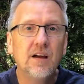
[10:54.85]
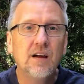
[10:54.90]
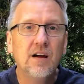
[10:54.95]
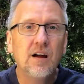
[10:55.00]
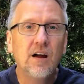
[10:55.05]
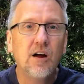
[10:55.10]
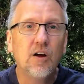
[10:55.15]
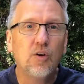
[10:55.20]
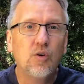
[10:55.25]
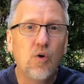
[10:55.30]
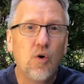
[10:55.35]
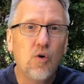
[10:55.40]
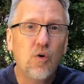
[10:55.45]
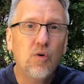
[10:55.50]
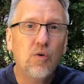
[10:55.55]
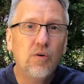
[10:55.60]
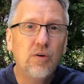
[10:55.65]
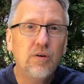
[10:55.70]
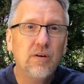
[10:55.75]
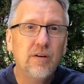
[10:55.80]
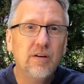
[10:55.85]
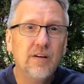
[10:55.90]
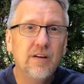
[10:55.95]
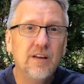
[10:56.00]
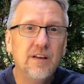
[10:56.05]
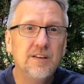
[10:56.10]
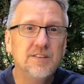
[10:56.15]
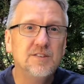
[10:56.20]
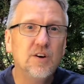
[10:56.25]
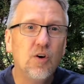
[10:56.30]
Our goal
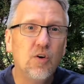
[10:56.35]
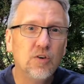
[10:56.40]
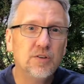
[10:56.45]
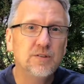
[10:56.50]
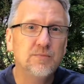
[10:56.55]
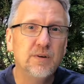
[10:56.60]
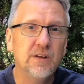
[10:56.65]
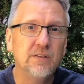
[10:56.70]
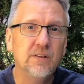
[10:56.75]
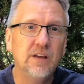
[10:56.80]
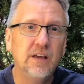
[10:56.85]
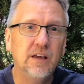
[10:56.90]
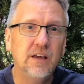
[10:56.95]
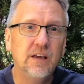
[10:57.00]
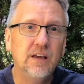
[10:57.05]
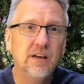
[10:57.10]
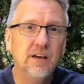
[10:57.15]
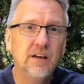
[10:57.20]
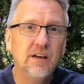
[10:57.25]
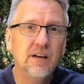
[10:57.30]
is ultimately